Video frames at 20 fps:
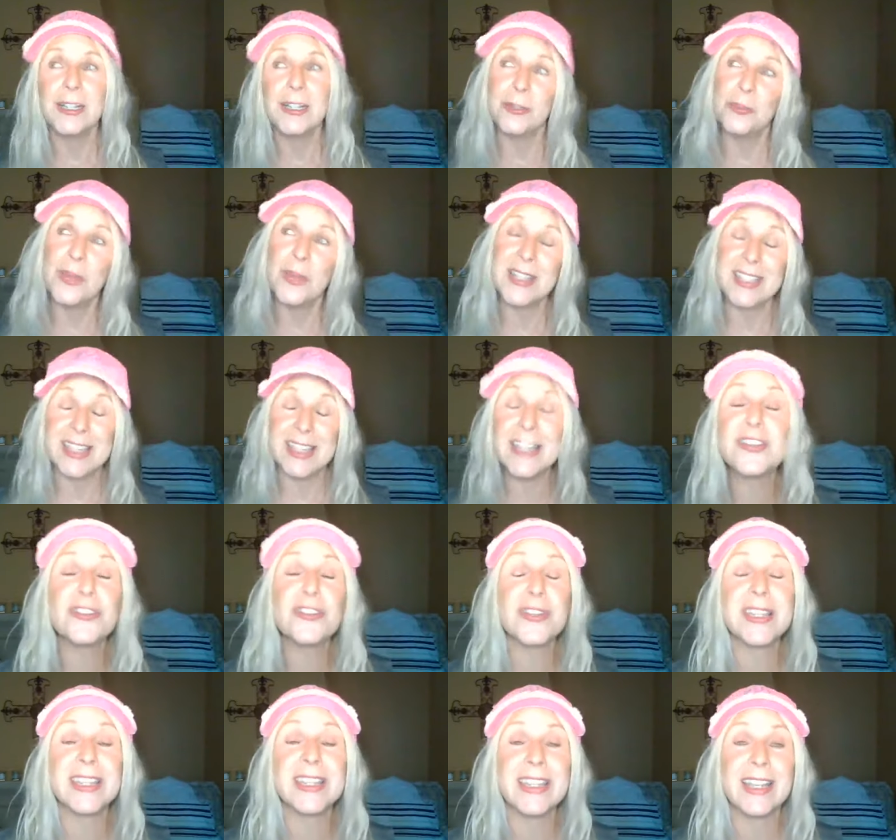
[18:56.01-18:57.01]
What's
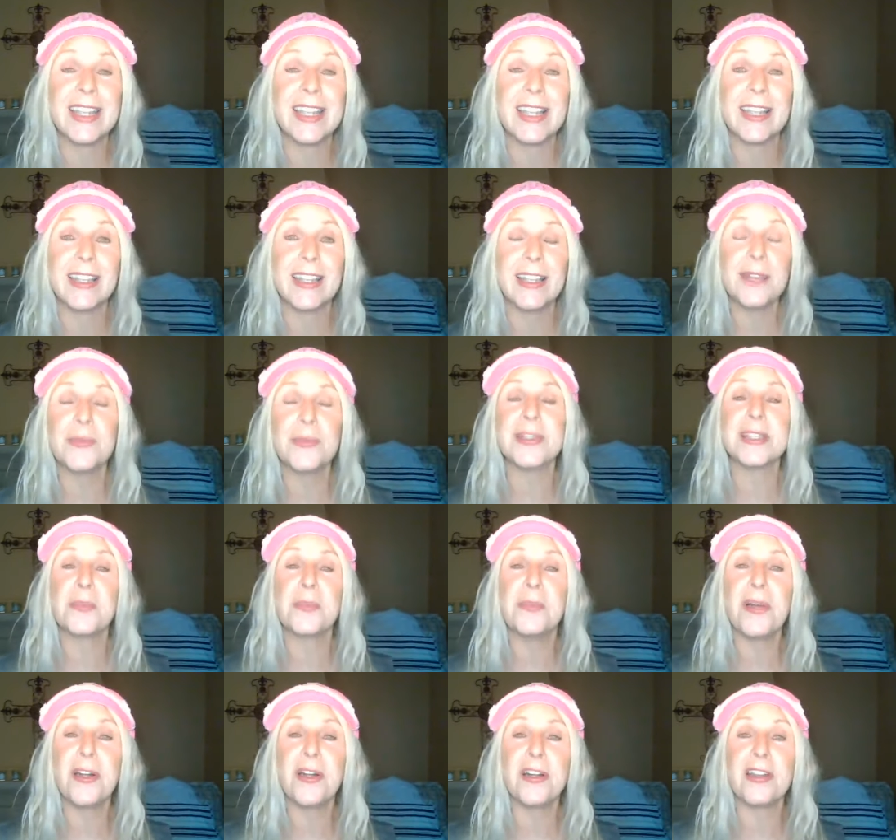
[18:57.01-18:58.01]
interesting, it was a
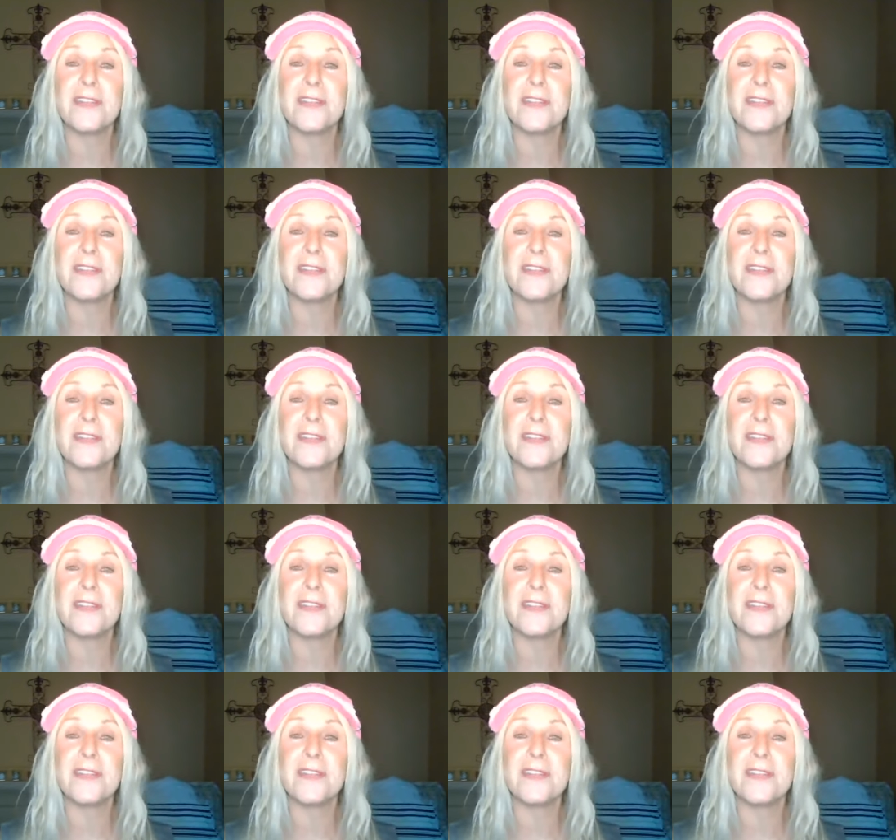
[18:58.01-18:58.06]
part